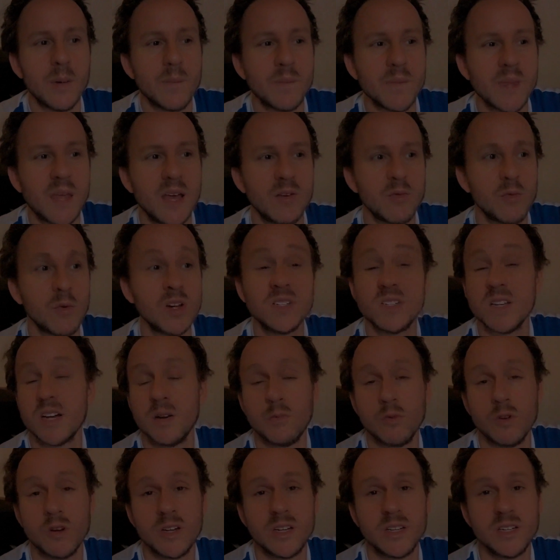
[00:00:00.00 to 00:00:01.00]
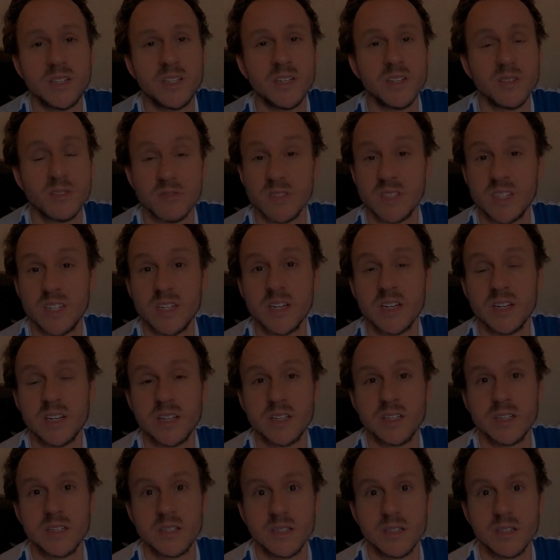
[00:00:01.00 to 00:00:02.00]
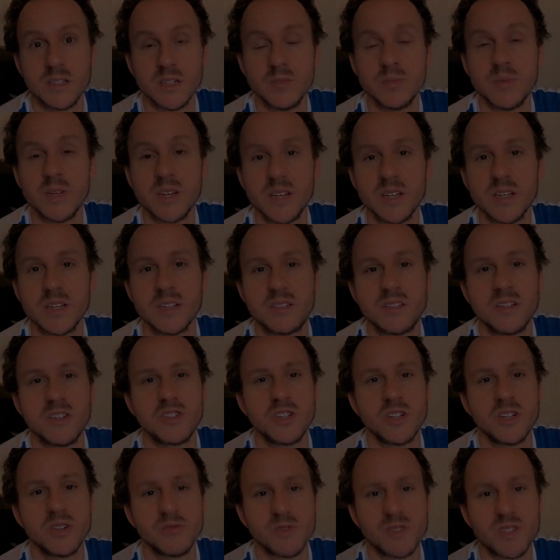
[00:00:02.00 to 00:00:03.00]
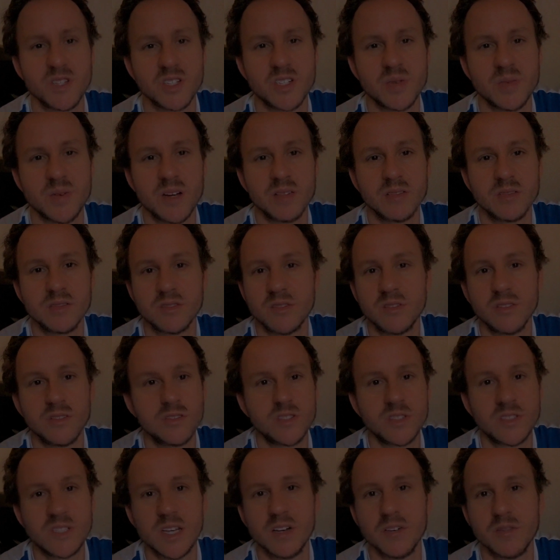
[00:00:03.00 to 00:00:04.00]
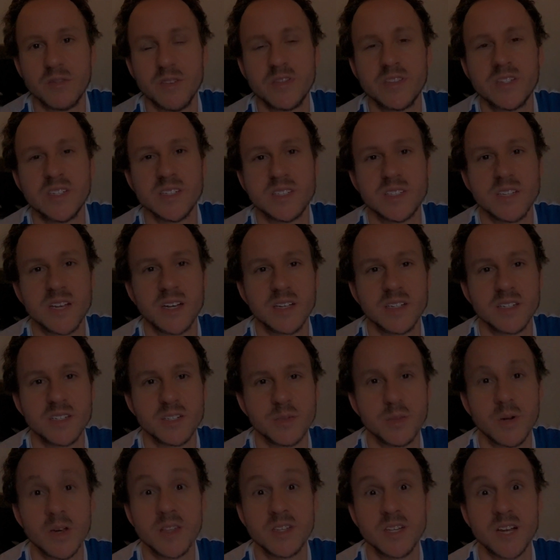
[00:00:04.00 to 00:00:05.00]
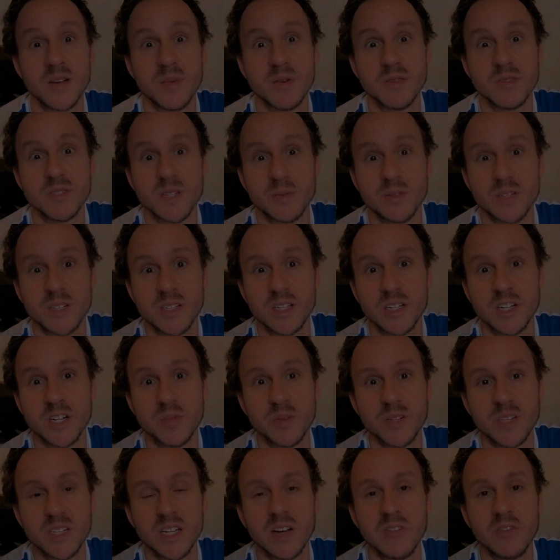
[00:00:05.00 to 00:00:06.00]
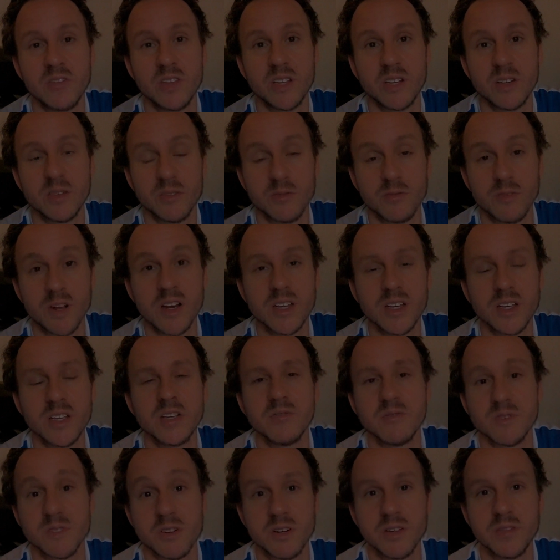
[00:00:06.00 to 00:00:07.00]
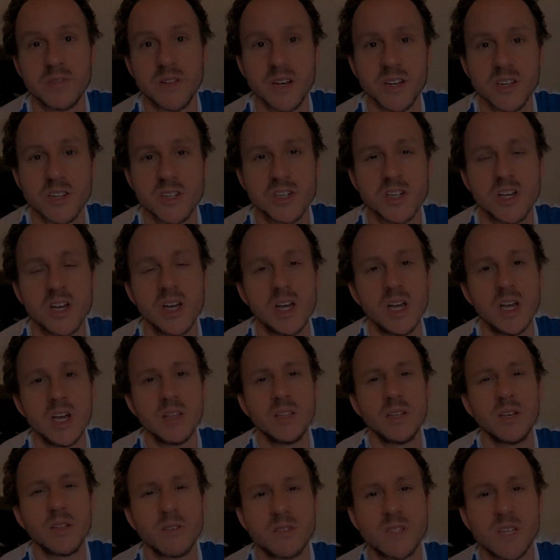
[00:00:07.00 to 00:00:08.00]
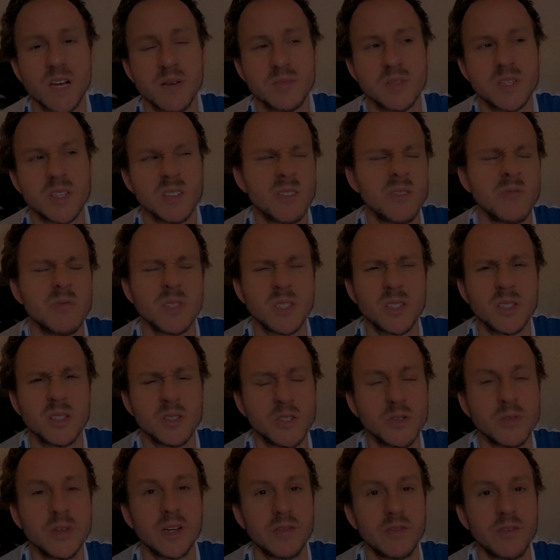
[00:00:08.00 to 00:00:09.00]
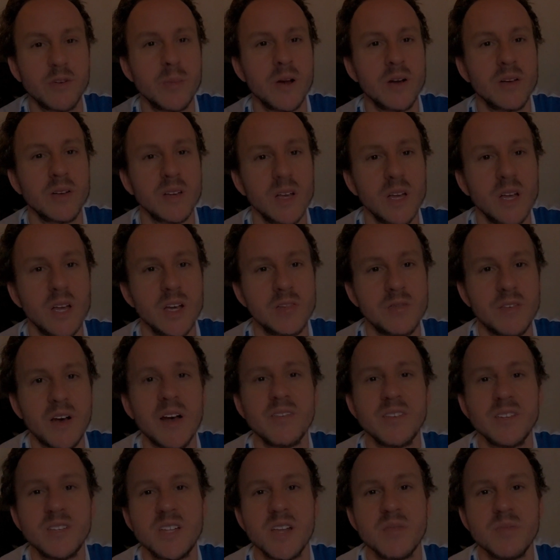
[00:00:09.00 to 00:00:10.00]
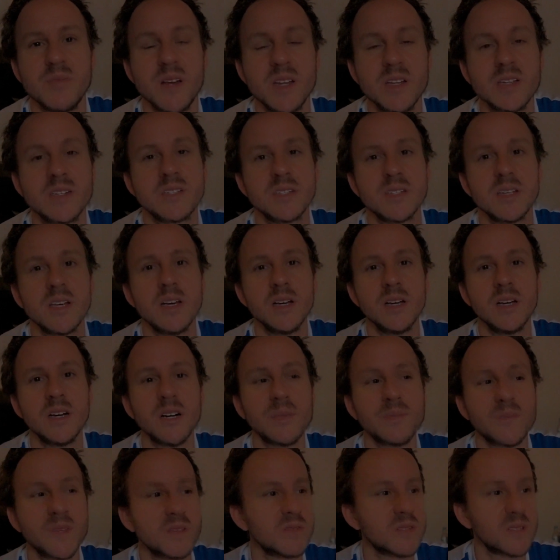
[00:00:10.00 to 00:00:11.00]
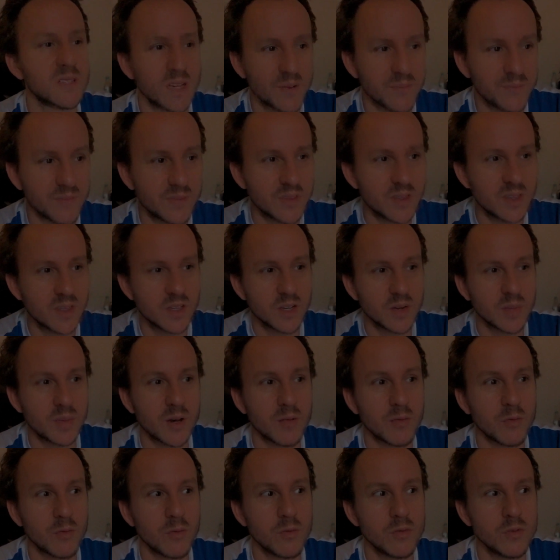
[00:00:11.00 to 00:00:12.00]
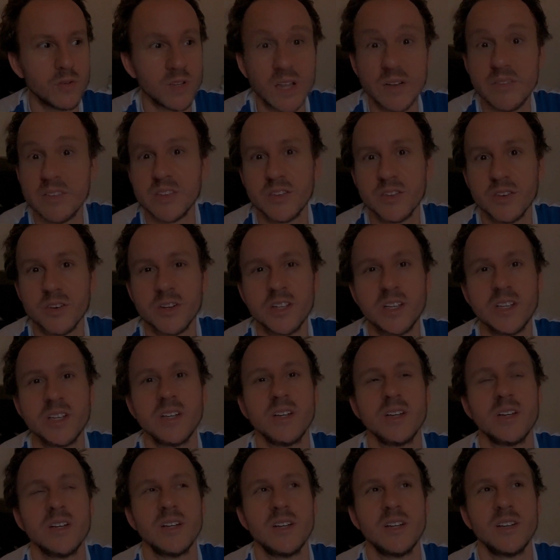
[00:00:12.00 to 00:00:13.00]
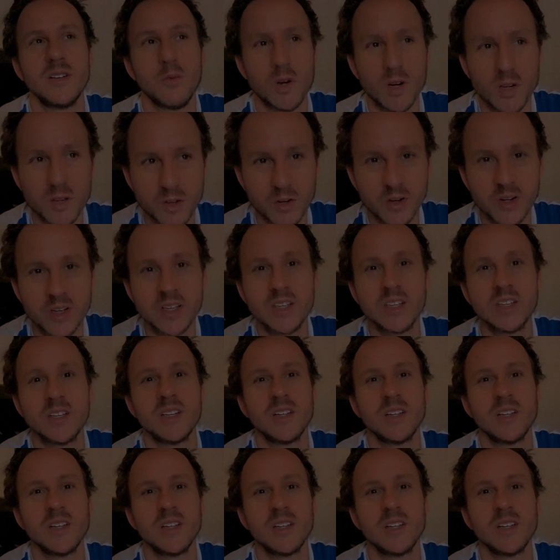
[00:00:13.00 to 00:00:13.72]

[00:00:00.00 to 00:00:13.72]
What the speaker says: had one time where he didn't need any immediate attention. It was just about 10 or 15 seconds. So by the time I was able to get up and get everything ready, he was already finished. The other times he was doing it for about 5 to 10 minutes. This was at about 11:30, 1:30,